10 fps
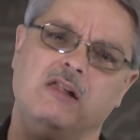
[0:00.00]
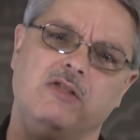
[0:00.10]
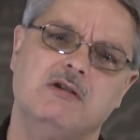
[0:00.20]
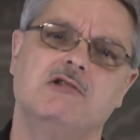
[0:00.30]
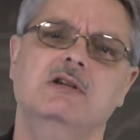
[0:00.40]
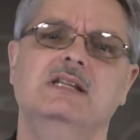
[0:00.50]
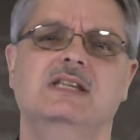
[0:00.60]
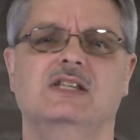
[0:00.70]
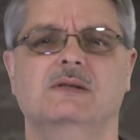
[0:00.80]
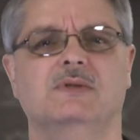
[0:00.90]
There are
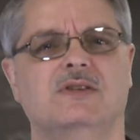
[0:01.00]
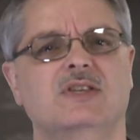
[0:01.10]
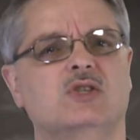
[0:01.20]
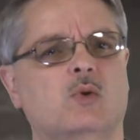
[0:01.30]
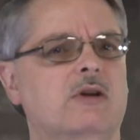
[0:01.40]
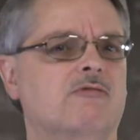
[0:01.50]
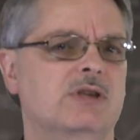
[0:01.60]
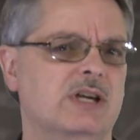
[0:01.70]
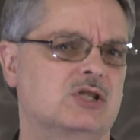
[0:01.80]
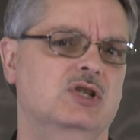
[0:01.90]
criticisms to this sort of
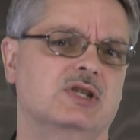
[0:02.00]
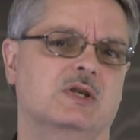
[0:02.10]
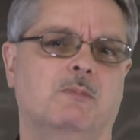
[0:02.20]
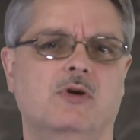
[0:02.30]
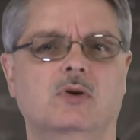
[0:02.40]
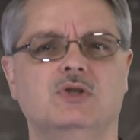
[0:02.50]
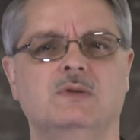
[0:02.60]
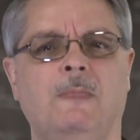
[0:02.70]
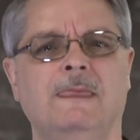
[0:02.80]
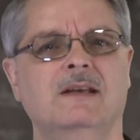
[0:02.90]
reductionist
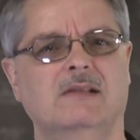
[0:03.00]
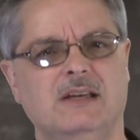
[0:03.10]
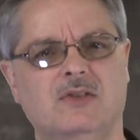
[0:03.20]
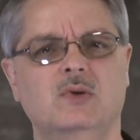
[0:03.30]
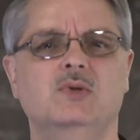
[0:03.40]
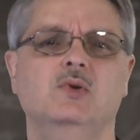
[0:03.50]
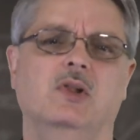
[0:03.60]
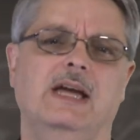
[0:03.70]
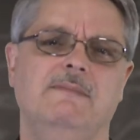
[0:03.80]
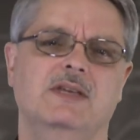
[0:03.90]
approach, like those who
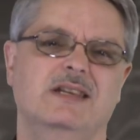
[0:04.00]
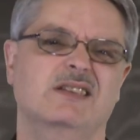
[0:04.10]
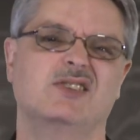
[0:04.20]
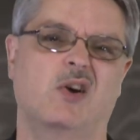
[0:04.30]
claim that it is